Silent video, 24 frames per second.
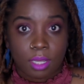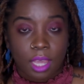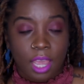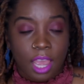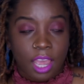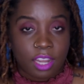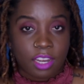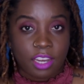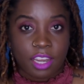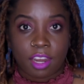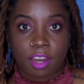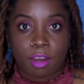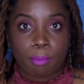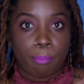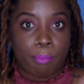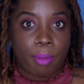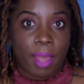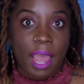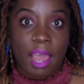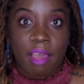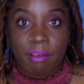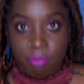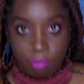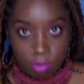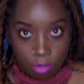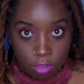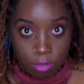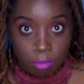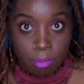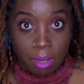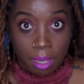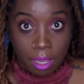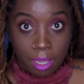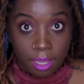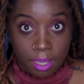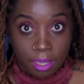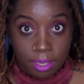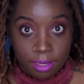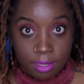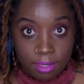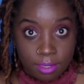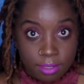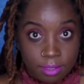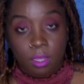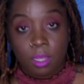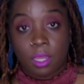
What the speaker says: and they're baffled by it.